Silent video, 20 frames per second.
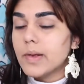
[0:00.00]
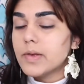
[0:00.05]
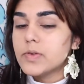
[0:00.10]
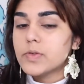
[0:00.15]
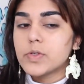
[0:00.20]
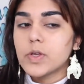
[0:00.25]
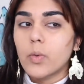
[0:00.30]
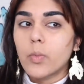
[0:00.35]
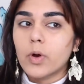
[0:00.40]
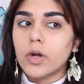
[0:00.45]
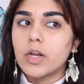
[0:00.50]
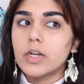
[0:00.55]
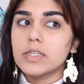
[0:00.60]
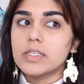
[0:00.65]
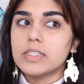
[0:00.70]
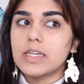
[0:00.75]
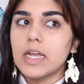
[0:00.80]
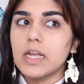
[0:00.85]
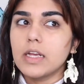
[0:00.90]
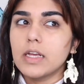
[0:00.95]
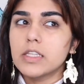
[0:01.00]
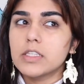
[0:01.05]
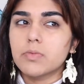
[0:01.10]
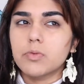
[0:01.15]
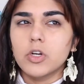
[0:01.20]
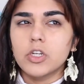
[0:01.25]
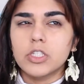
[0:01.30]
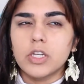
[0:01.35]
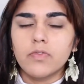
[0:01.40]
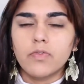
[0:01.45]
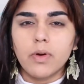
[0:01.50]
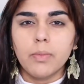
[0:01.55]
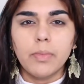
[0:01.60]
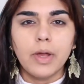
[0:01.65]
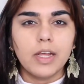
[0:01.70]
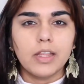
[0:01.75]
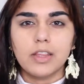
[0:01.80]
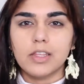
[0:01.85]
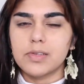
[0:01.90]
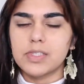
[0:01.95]
So we're gonna just take inspiration from
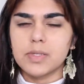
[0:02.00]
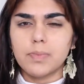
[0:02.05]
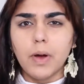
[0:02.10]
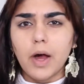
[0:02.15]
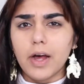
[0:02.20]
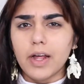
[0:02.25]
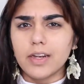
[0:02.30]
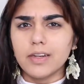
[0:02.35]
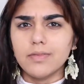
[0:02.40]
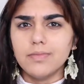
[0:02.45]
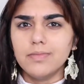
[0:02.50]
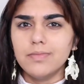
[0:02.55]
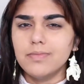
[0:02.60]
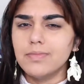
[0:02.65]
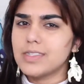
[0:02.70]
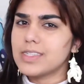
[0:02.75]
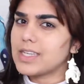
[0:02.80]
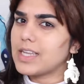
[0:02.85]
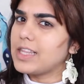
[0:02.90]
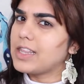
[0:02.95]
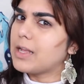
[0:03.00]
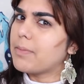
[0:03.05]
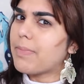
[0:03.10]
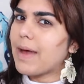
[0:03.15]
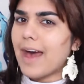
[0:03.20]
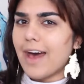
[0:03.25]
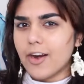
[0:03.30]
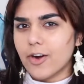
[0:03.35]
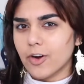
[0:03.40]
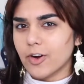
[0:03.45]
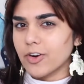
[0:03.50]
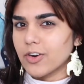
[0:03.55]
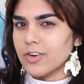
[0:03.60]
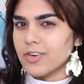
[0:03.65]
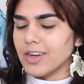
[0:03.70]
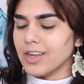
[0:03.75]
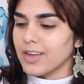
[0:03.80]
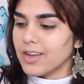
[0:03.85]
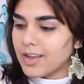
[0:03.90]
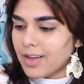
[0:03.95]
like the spots in the
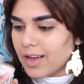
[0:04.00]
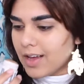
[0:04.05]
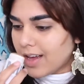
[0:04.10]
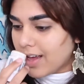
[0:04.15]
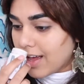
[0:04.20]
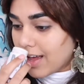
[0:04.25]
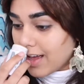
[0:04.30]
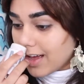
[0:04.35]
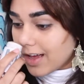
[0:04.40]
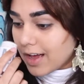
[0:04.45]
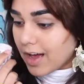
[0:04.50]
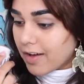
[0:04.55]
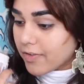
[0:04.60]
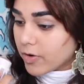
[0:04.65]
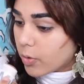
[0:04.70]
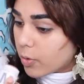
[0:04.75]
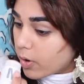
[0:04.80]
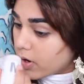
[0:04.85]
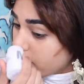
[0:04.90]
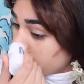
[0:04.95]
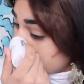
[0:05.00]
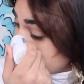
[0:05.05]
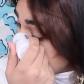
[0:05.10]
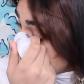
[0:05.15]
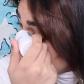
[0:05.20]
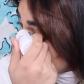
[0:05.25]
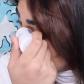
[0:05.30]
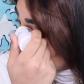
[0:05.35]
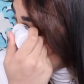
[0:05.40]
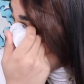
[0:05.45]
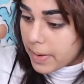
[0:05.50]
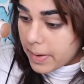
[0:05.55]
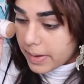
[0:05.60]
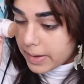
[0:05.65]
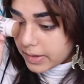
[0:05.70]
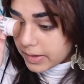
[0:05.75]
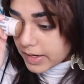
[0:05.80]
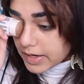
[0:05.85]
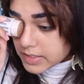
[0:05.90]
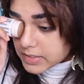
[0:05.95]
pattern of a koi fish.
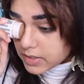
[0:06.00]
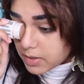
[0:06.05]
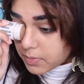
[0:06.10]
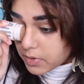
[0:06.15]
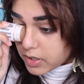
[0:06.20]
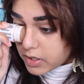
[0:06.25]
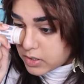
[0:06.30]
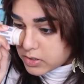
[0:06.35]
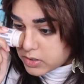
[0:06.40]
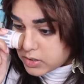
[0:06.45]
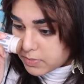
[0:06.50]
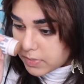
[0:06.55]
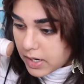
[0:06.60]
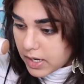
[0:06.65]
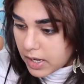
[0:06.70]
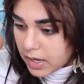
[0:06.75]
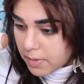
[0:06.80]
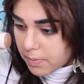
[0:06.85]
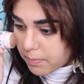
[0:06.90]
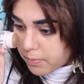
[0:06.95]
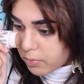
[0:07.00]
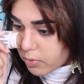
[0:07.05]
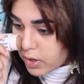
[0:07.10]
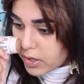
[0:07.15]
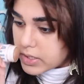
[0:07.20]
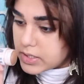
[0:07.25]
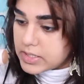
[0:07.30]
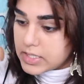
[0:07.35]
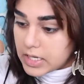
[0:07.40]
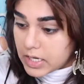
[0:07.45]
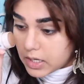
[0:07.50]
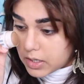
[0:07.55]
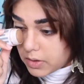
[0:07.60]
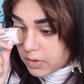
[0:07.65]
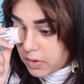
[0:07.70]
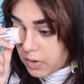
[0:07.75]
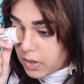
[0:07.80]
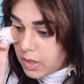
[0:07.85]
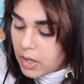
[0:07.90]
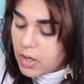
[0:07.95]
Okay, so I'm gonna do my
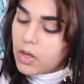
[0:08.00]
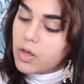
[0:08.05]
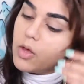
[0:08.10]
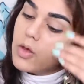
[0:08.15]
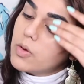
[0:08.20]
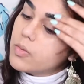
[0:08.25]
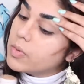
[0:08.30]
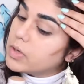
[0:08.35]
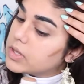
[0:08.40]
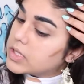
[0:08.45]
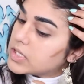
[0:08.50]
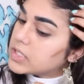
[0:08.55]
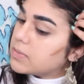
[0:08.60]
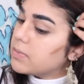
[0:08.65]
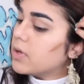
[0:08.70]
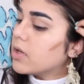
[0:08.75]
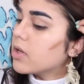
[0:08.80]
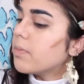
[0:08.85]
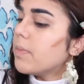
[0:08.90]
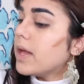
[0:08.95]
bronzing with this Milk